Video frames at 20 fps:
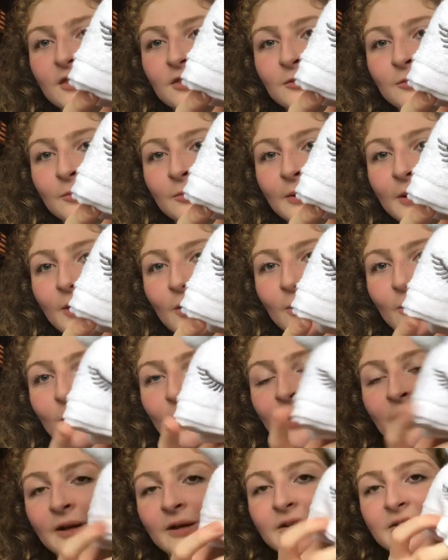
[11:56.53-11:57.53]

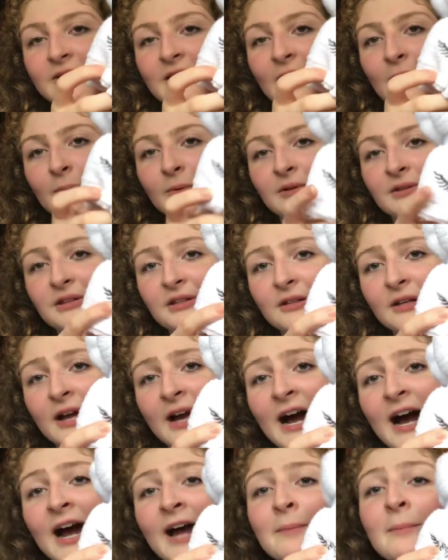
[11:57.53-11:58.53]
throw towels
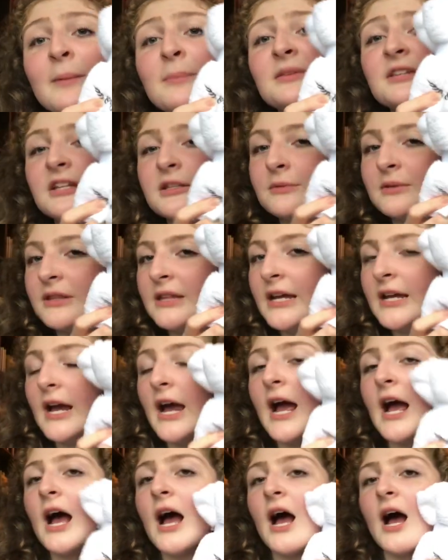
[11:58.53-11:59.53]
I'm obsessed with like